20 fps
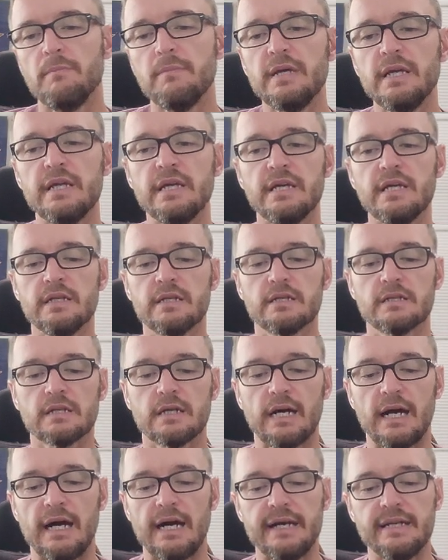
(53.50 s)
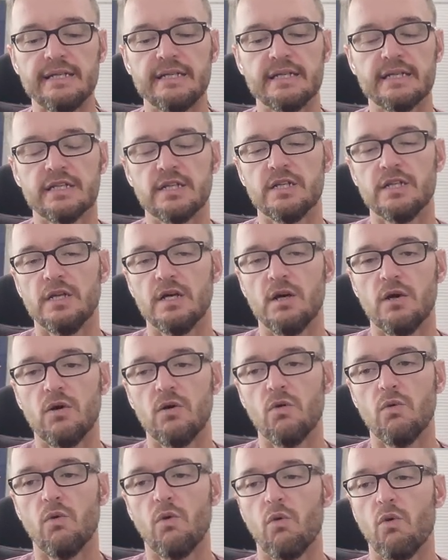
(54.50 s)
meaning I didn't
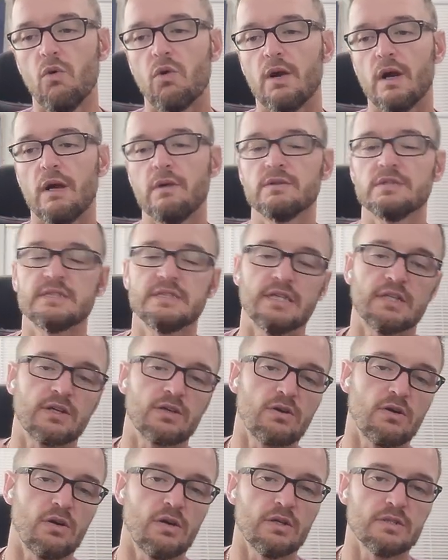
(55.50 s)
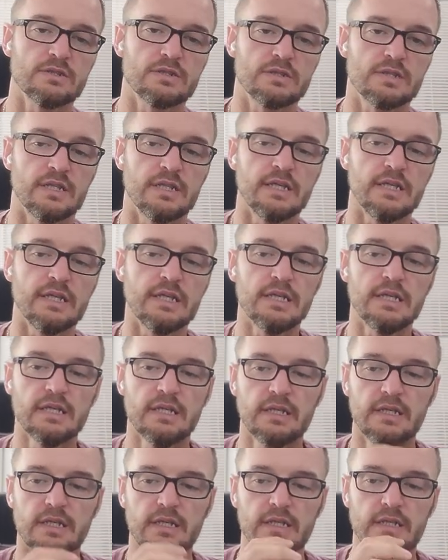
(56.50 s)
know or I was set across the
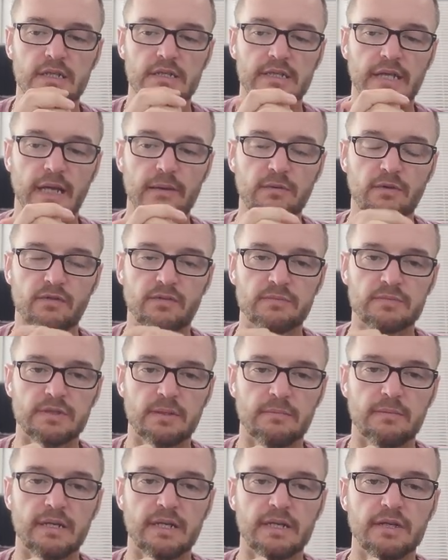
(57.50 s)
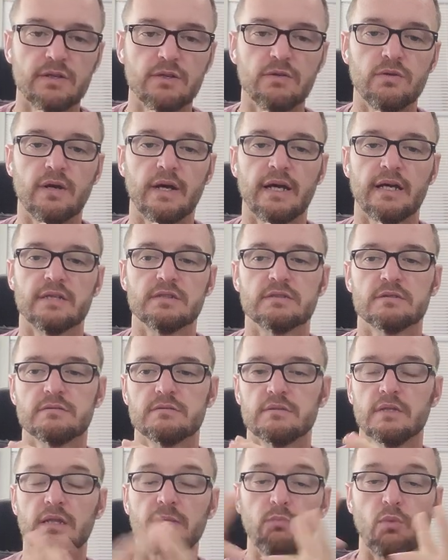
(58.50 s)
table from somebody who has
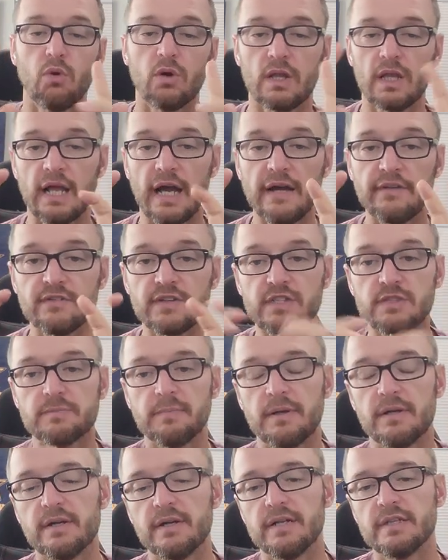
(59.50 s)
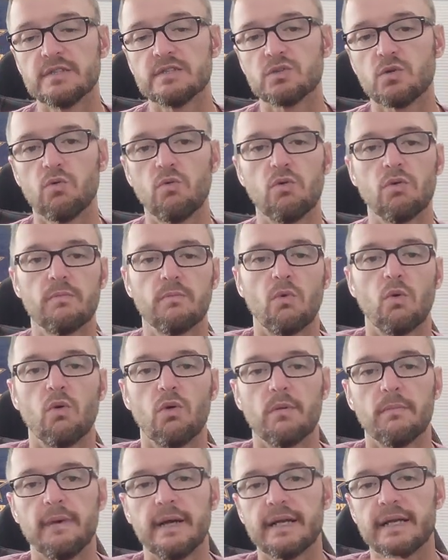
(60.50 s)
more life experience or
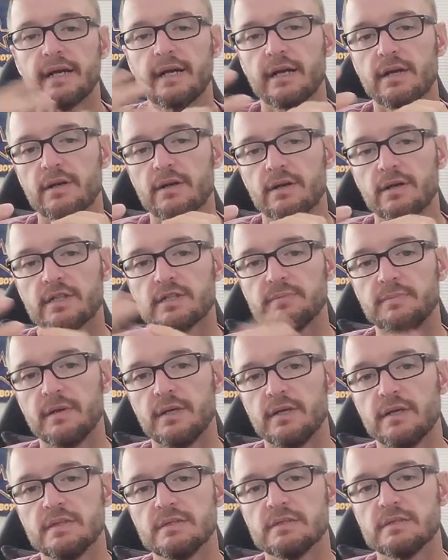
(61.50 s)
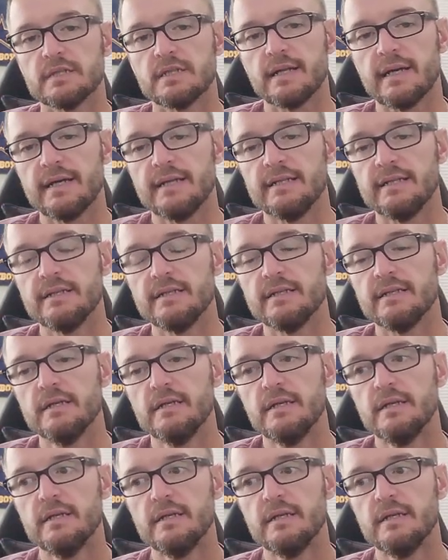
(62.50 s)
more Medicare experience than I did.